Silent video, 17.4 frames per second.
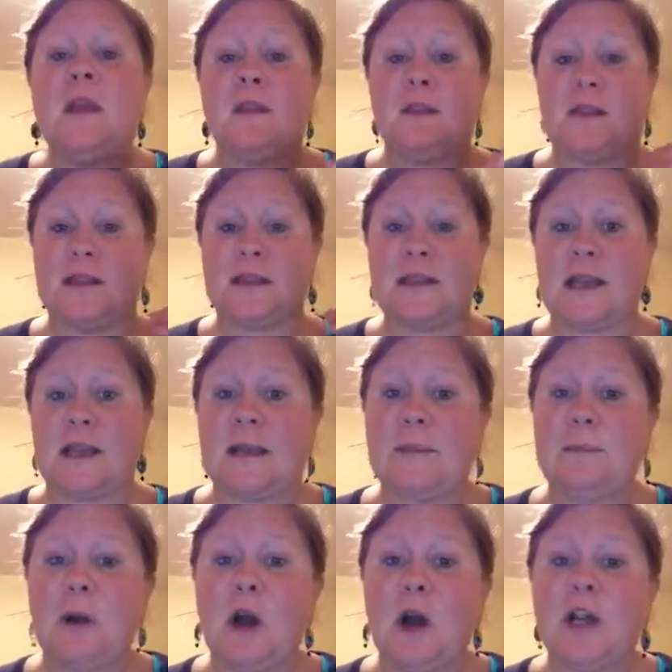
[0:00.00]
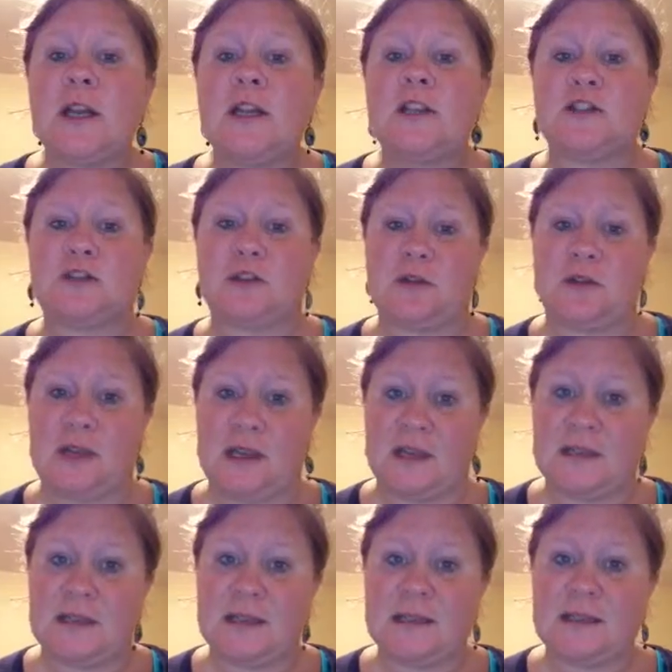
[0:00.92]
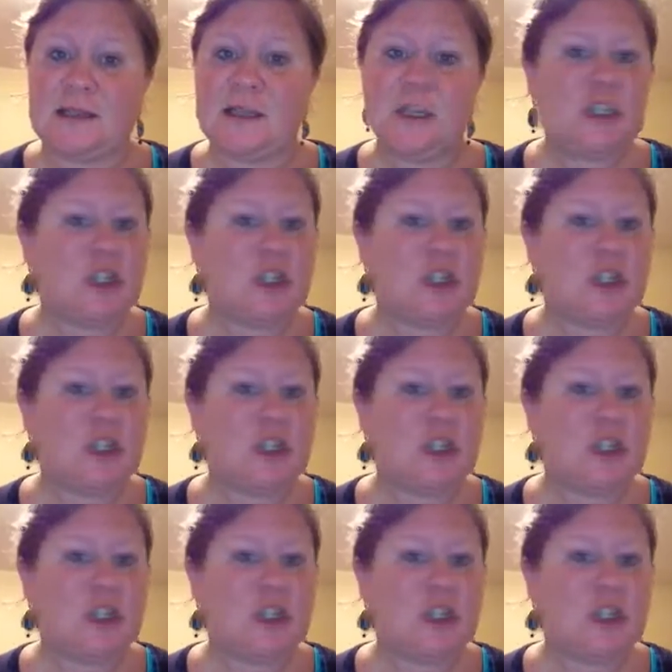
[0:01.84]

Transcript: The second part is your thesis.